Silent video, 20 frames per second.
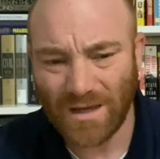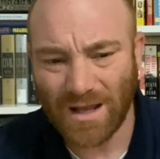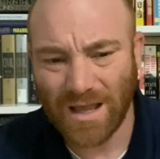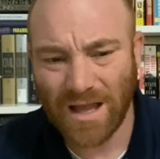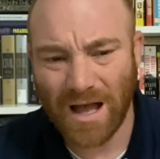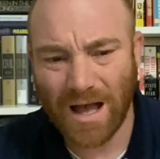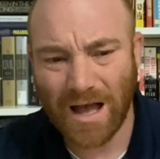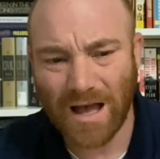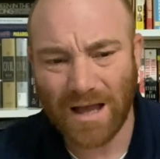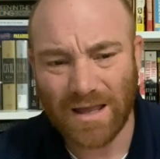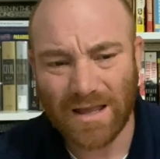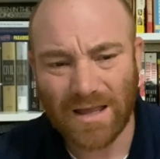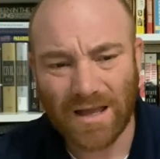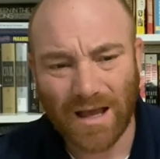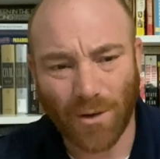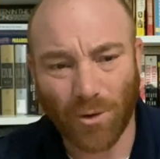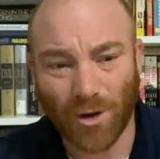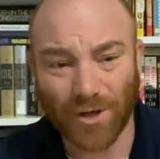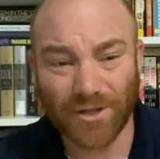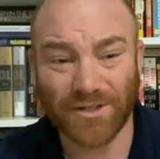Uh,
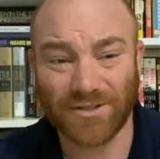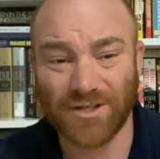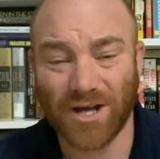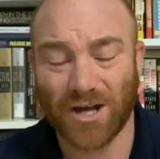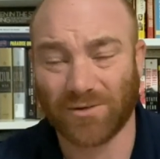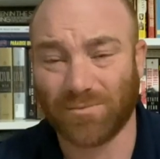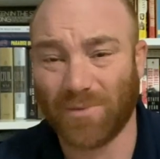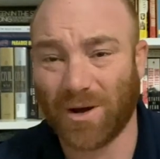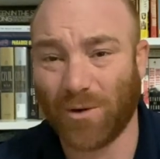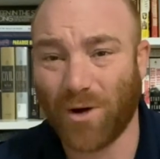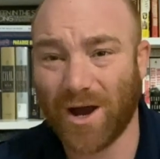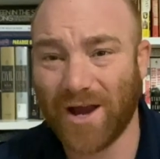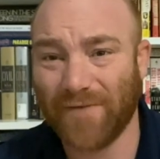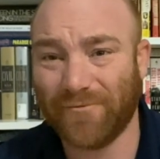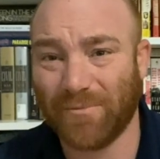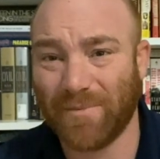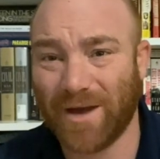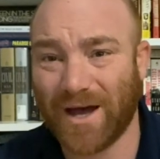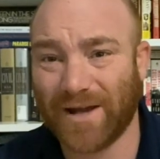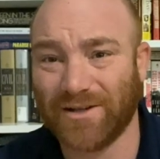I wanted to talk to my wife
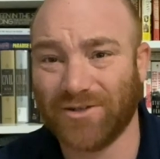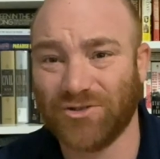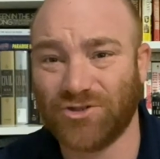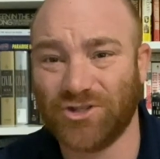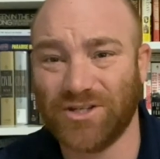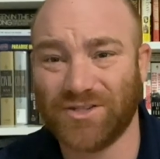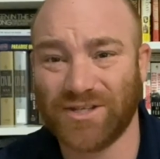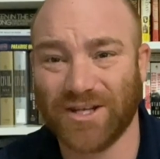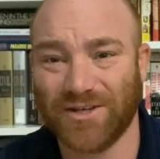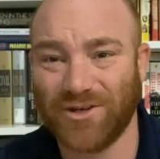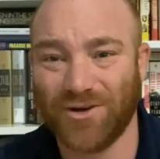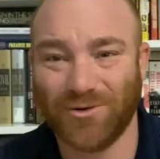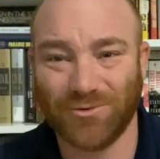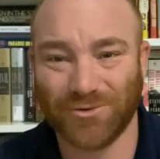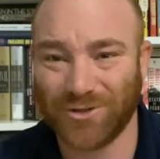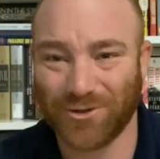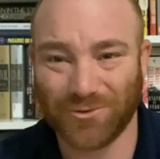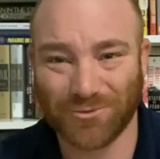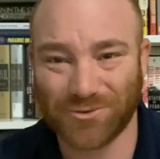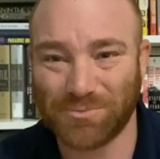about it, and she said, don't,
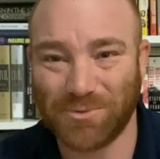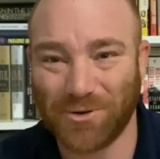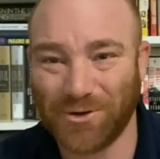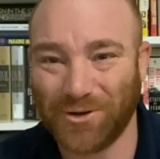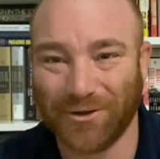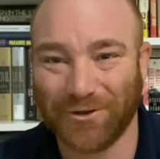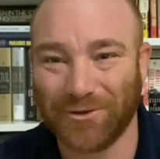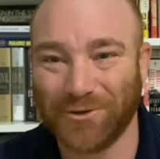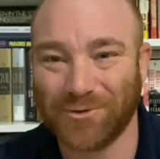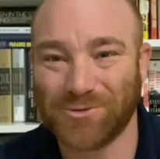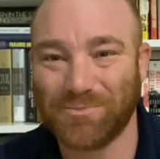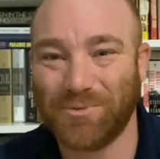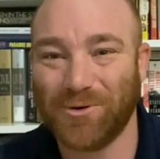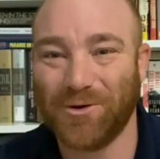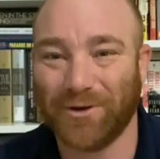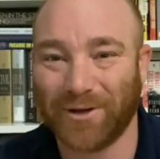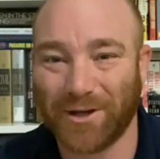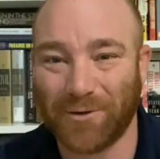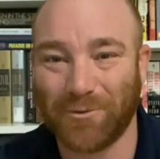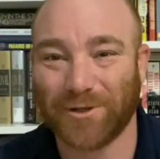don't spoil it, don't
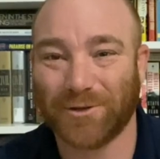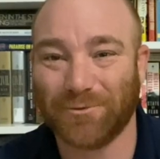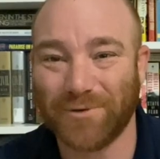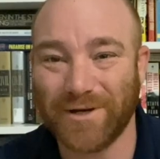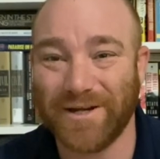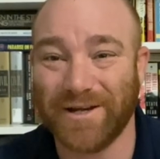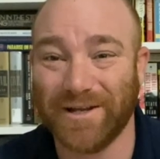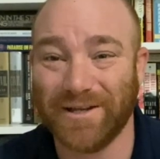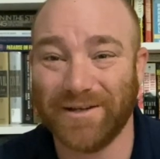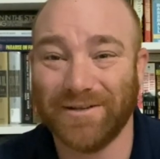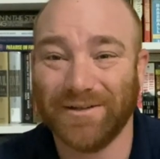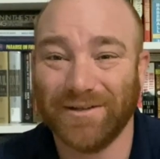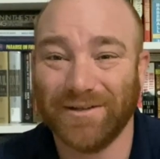spoil it, I want to read it.